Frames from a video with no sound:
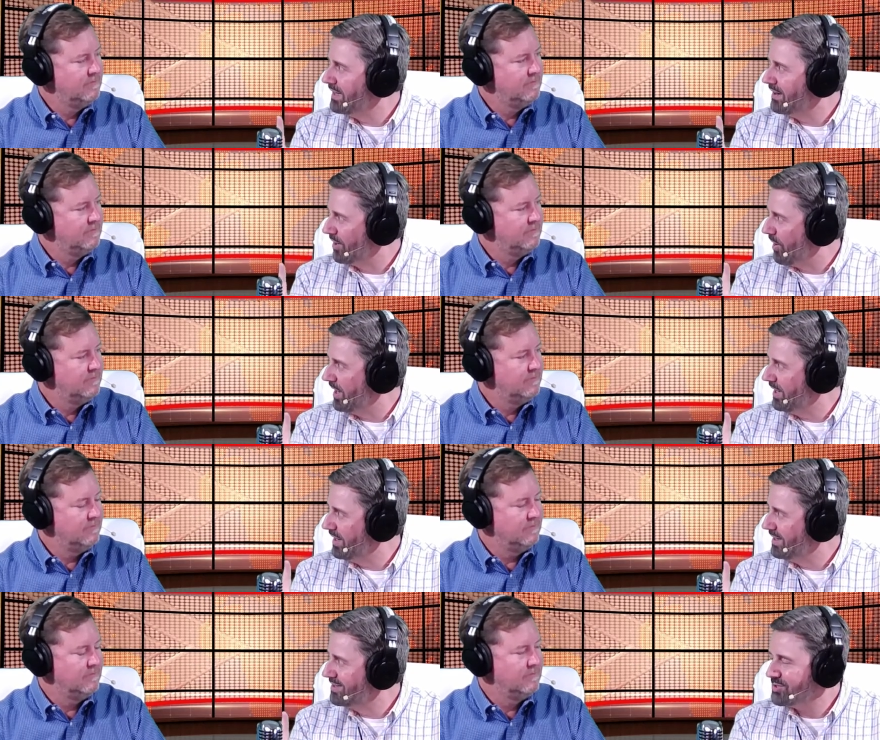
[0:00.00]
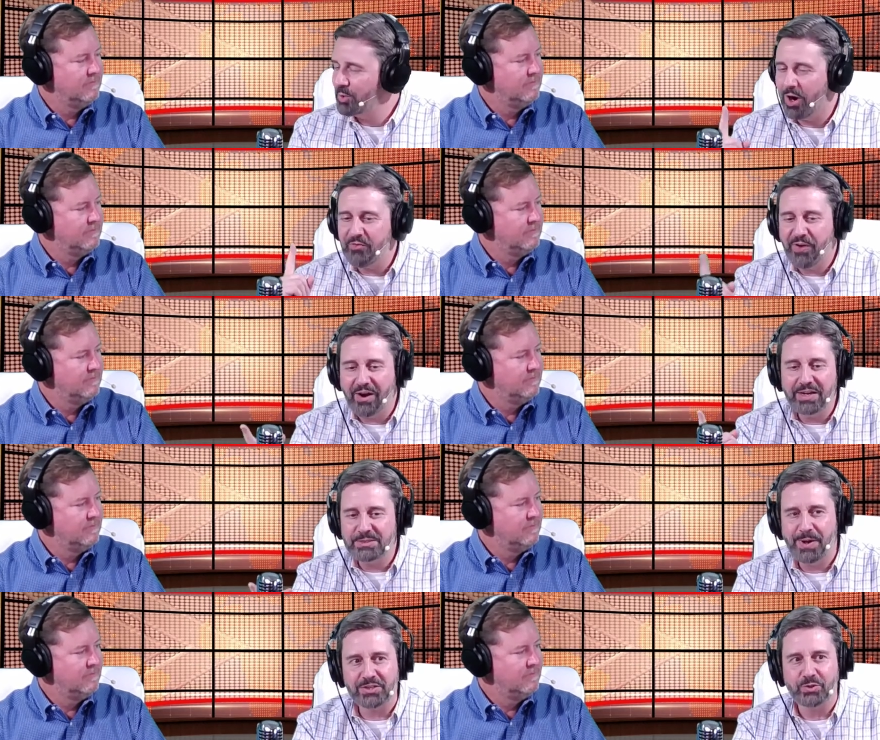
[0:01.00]
Speaker 1: are you ready? Mm-hmm. To our very
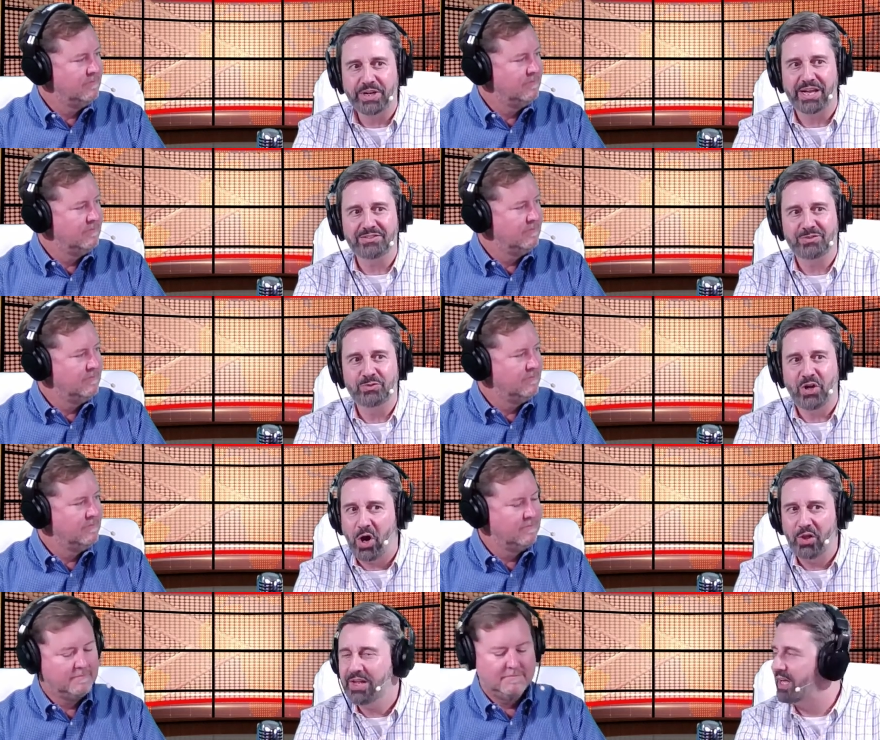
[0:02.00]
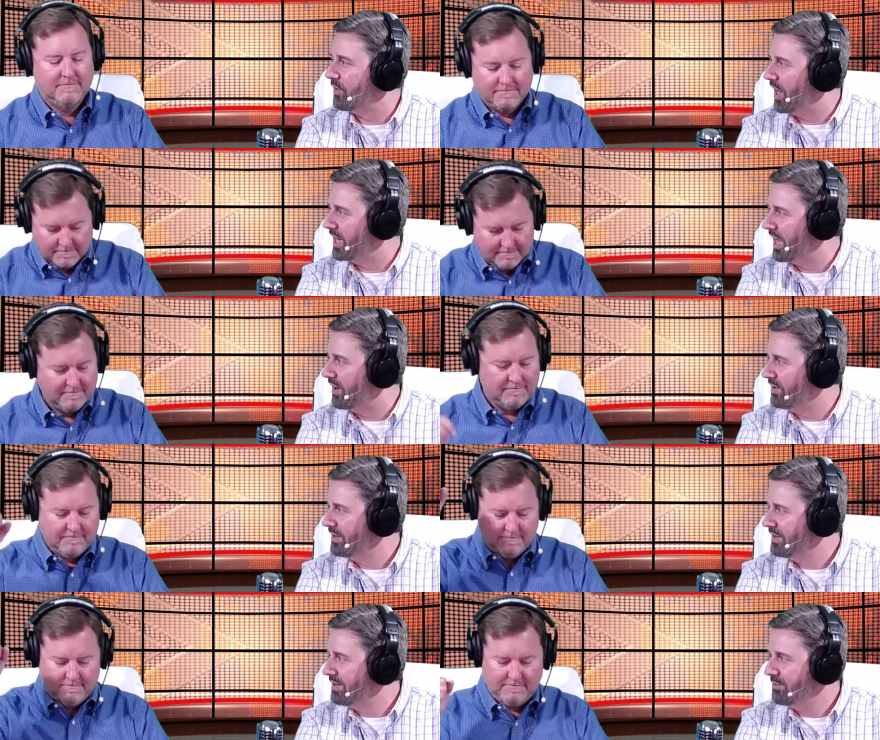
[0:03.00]
special guest who's calling in right now,
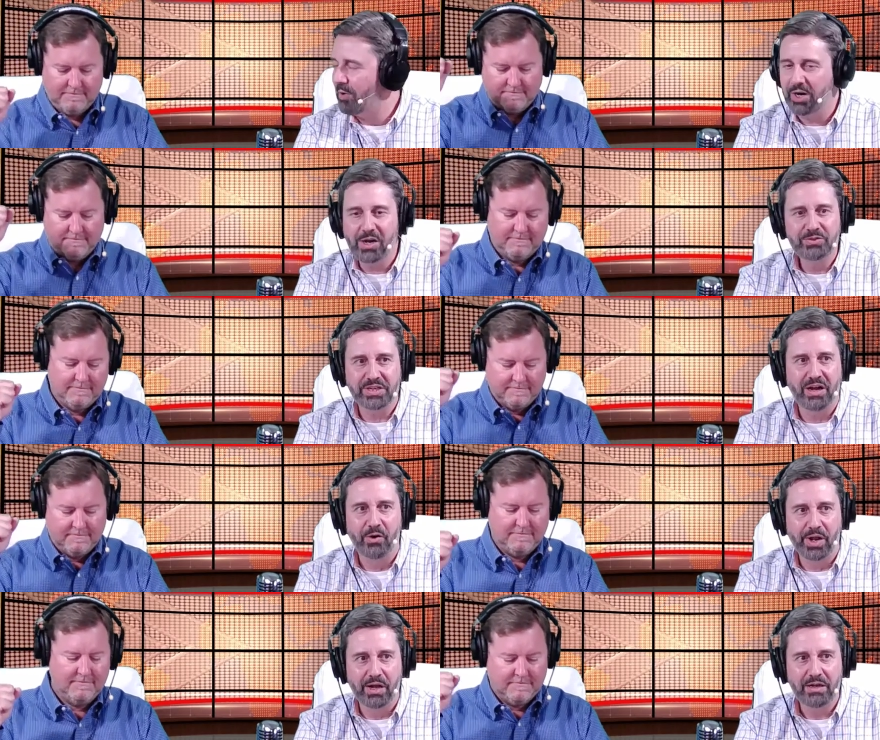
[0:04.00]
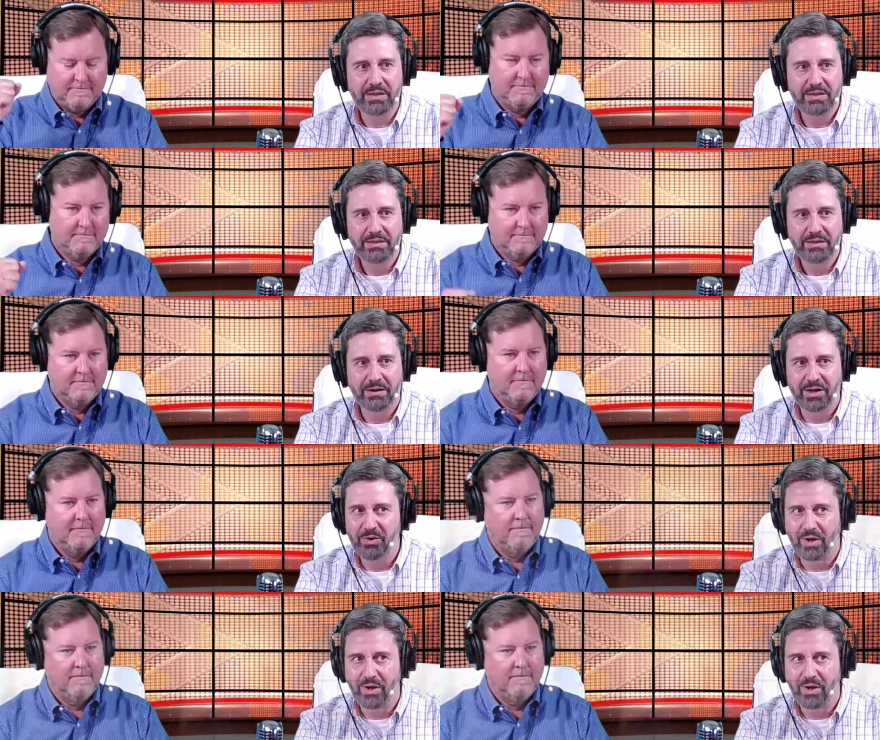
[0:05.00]
Margo Dacona. Are you